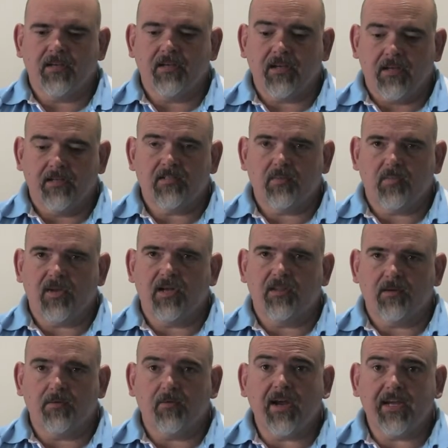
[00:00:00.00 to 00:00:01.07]
that can supply
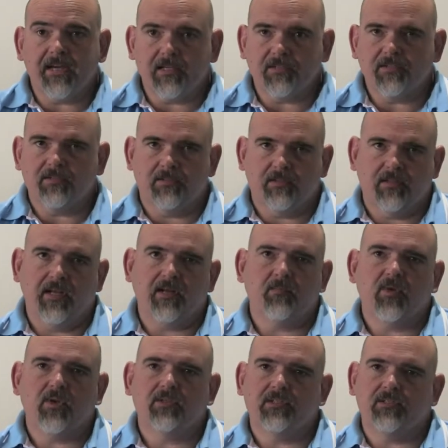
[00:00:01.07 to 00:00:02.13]
the range
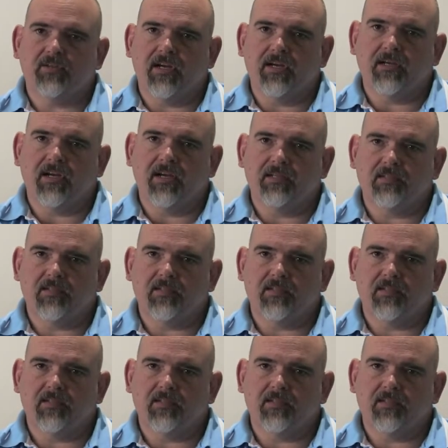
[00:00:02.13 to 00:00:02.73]
that Multitrade can